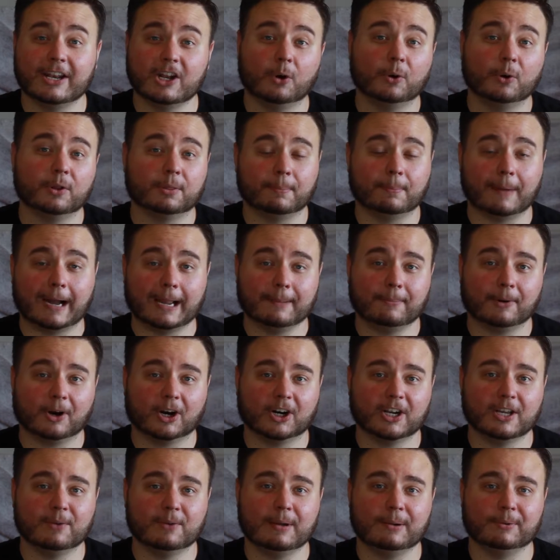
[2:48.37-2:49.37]
know with my
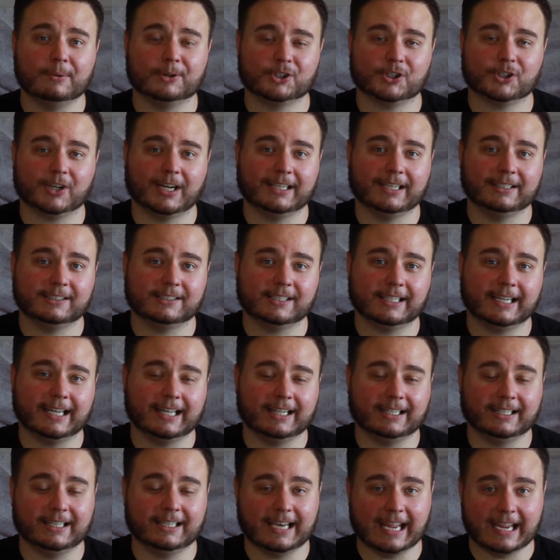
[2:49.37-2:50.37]
party, we were trying to
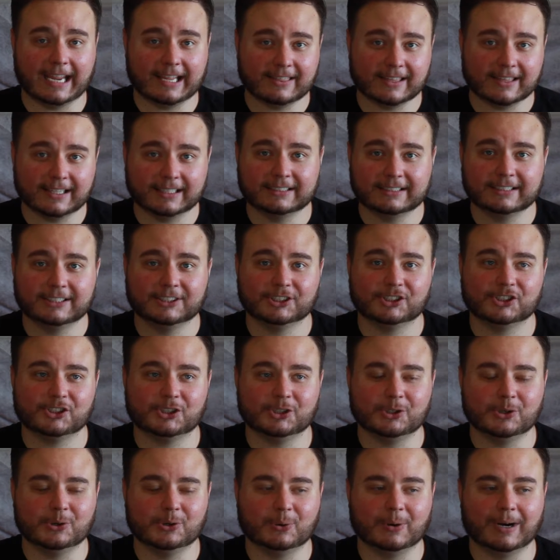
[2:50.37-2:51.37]
get Nathan
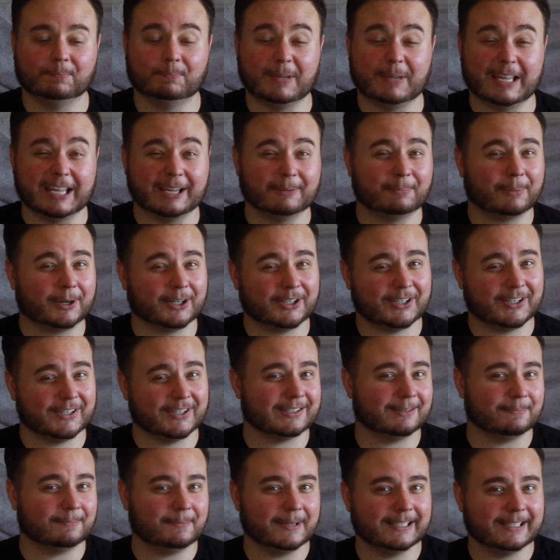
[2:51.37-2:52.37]
to be a
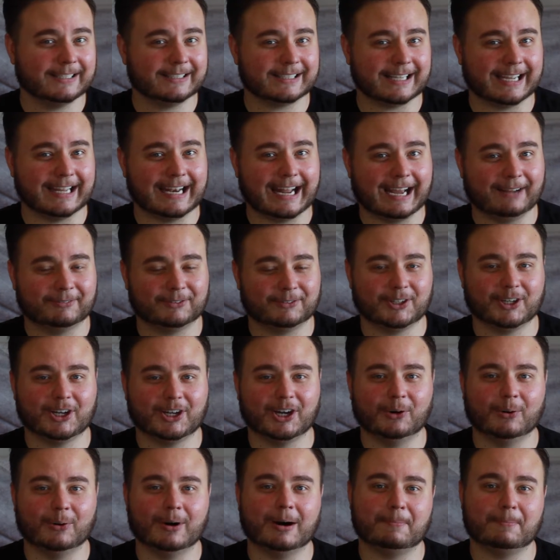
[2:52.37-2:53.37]
participant and have to
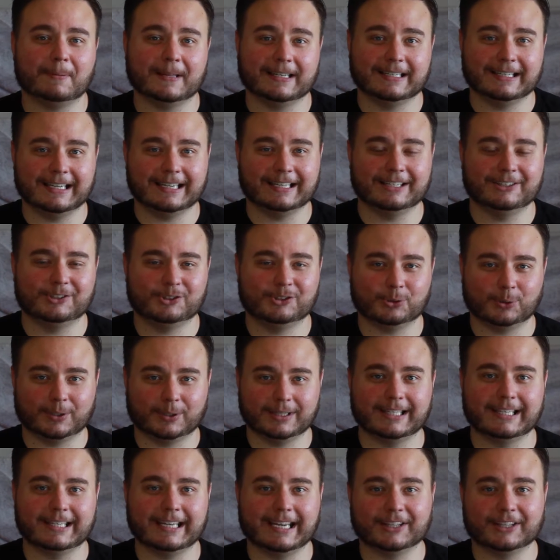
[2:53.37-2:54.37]
go up and
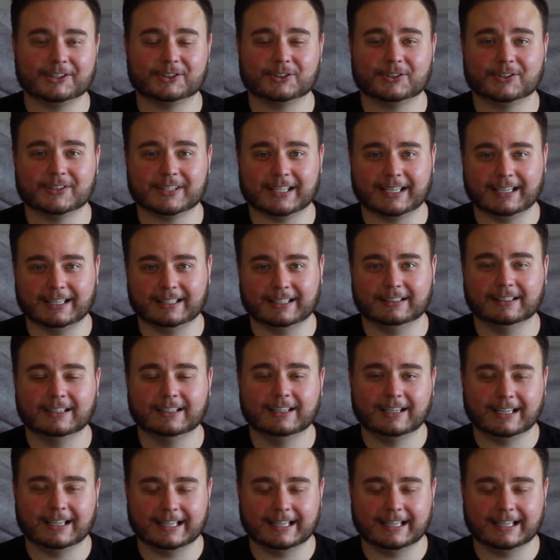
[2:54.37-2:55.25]
join the dancers in